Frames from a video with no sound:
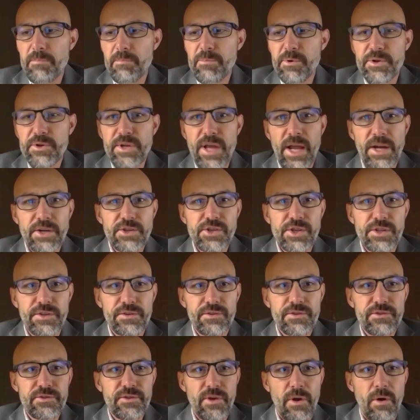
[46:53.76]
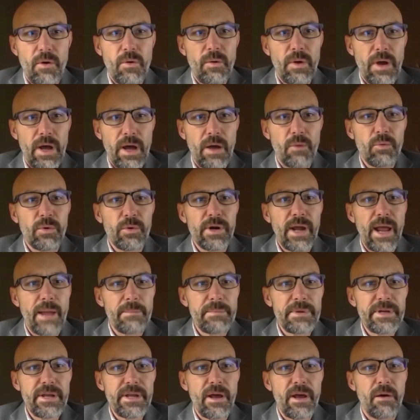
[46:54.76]
protections. So we're
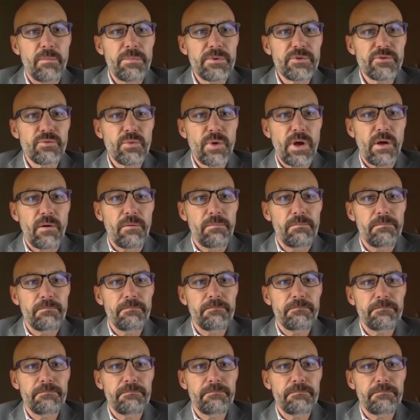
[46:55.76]
happy to help as well.